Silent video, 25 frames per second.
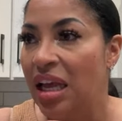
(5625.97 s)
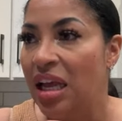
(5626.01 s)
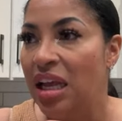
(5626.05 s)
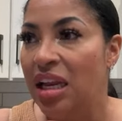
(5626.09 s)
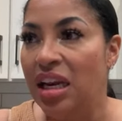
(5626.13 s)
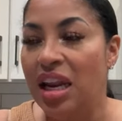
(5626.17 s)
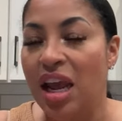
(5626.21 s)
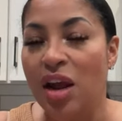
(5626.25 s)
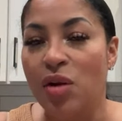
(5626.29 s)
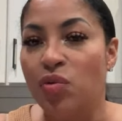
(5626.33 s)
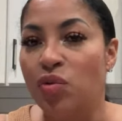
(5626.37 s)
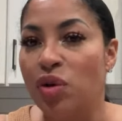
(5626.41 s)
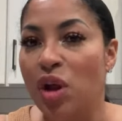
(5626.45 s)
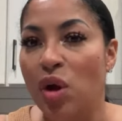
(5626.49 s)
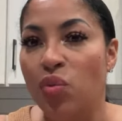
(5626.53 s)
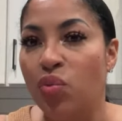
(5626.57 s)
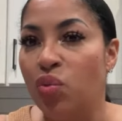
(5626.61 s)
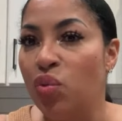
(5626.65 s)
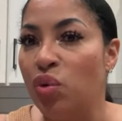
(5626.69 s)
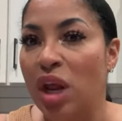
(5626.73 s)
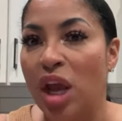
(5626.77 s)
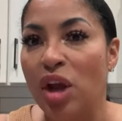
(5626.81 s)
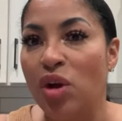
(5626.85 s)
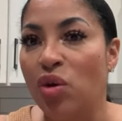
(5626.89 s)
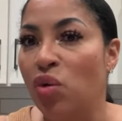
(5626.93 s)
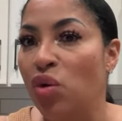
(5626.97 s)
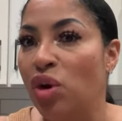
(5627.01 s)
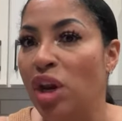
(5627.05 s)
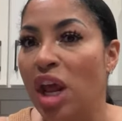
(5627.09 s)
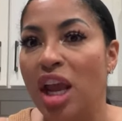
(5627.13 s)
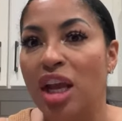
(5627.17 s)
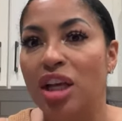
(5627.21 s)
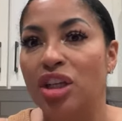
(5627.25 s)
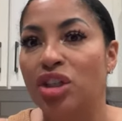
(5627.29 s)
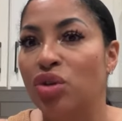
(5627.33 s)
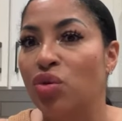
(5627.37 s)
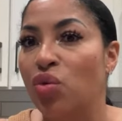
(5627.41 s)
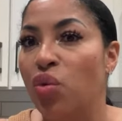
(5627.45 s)
they, they, they,
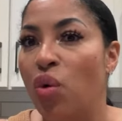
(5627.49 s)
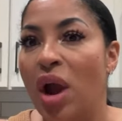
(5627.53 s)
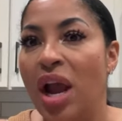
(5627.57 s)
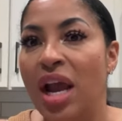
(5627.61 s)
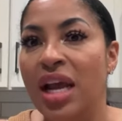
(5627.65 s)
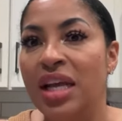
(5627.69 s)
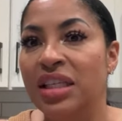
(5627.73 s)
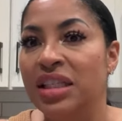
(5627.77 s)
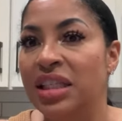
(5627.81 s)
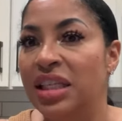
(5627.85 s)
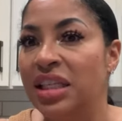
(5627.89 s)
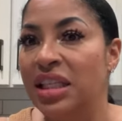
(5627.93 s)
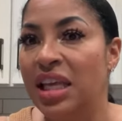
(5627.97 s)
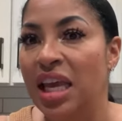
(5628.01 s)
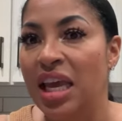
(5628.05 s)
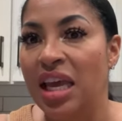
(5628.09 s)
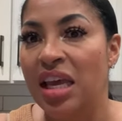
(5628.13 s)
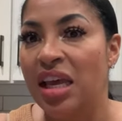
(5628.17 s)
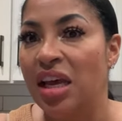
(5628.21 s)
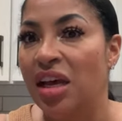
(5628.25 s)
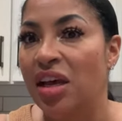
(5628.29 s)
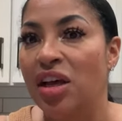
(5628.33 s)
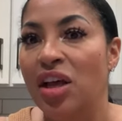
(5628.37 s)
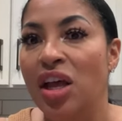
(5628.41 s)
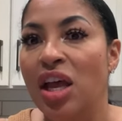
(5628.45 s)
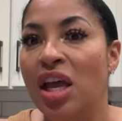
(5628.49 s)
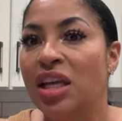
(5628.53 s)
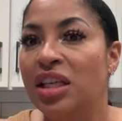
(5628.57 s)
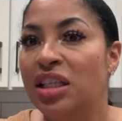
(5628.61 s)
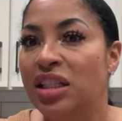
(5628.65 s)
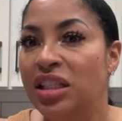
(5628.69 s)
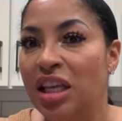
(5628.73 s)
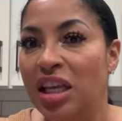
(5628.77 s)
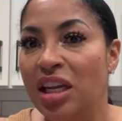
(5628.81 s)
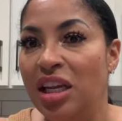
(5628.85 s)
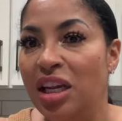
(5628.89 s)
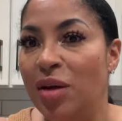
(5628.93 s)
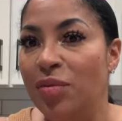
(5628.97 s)
they as crazy as hell
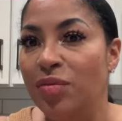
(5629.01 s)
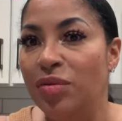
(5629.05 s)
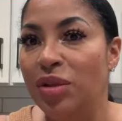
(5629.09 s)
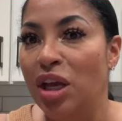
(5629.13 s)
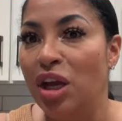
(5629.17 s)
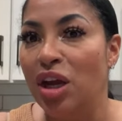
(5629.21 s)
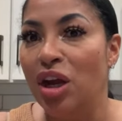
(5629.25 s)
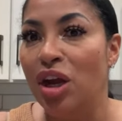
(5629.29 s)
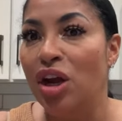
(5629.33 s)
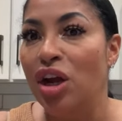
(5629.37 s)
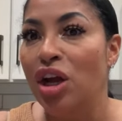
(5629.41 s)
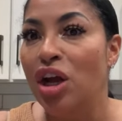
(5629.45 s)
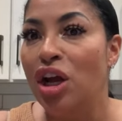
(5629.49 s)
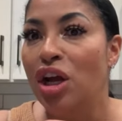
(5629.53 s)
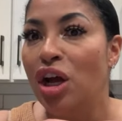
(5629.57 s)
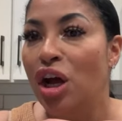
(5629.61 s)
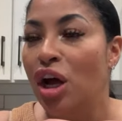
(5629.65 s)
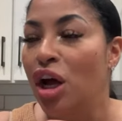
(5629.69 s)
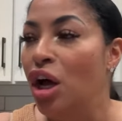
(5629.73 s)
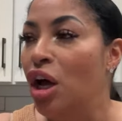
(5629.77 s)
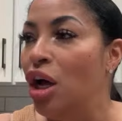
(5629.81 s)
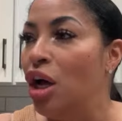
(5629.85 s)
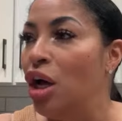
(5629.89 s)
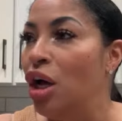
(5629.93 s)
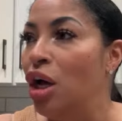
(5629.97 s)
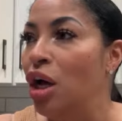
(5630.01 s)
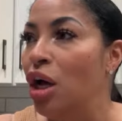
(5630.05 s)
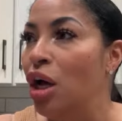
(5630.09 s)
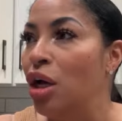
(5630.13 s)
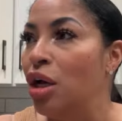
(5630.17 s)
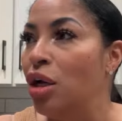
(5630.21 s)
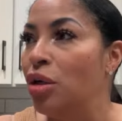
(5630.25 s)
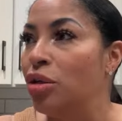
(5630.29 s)
sitting up there uh,